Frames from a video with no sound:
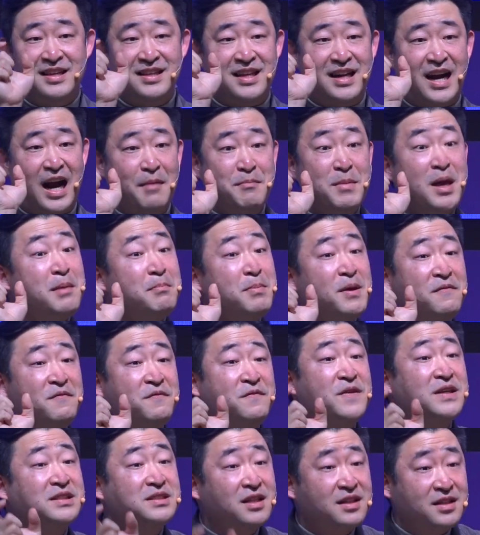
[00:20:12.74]
that I may be
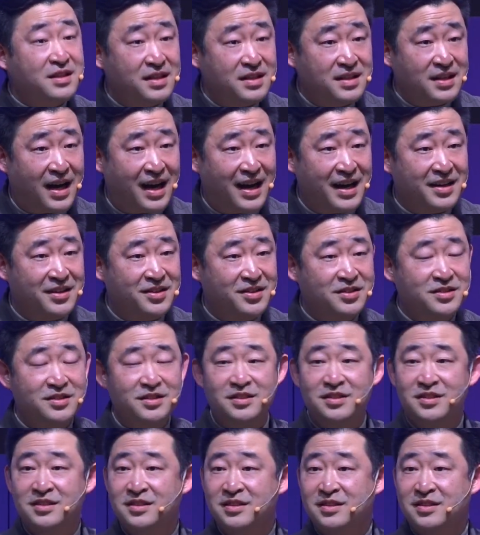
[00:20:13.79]
physically tired,